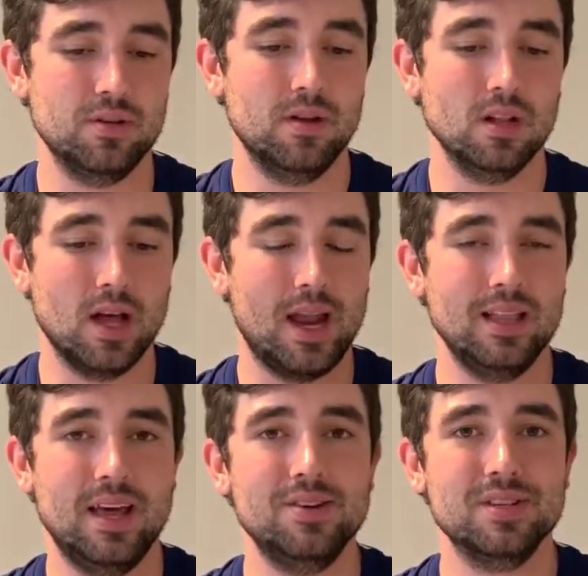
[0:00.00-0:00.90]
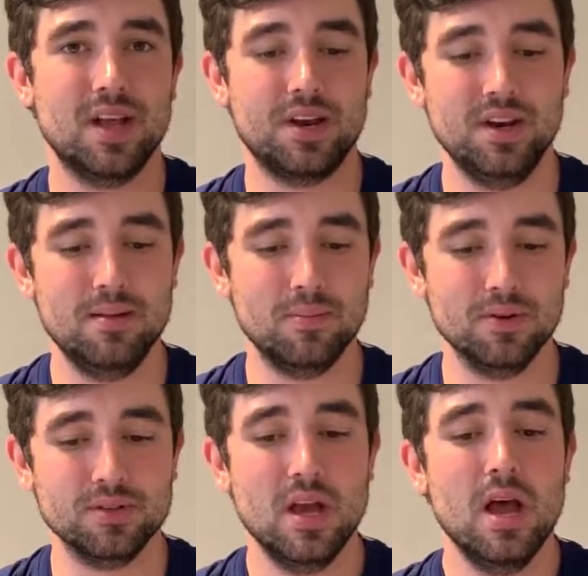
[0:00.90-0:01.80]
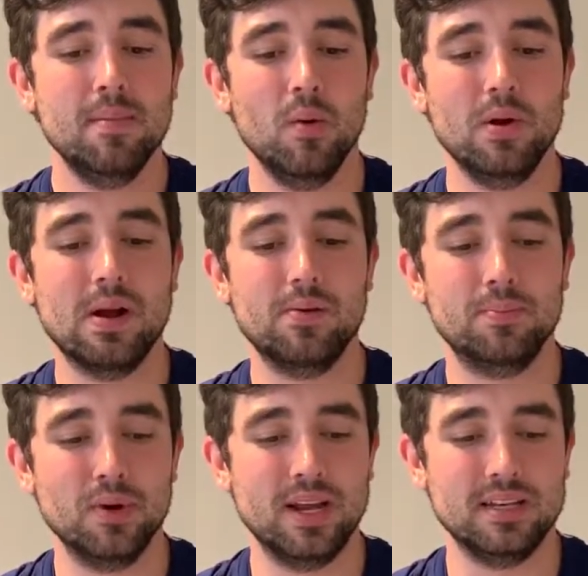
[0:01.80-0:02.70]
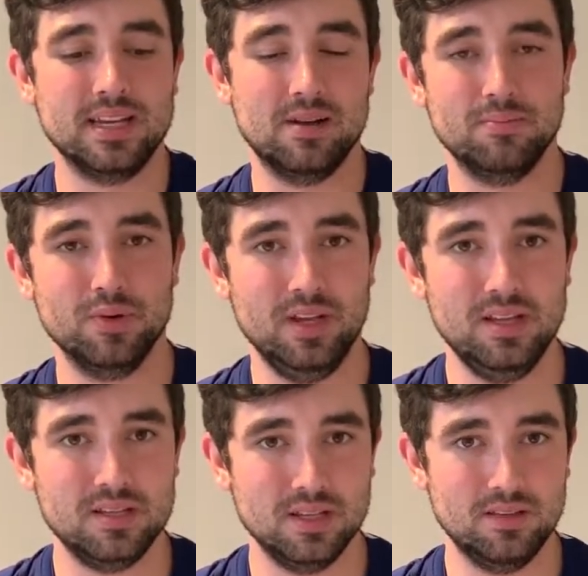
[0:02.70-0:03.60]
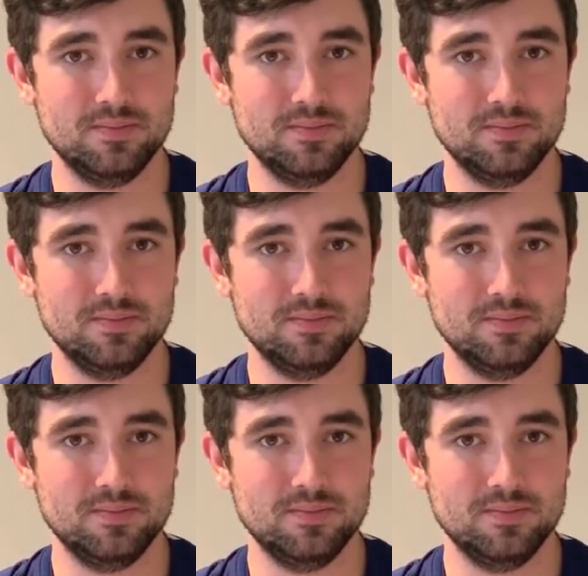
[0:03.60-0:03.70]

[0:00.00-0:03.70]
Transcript: A lot of letters, a lot of numbers, but we were able to break it down pretty easily.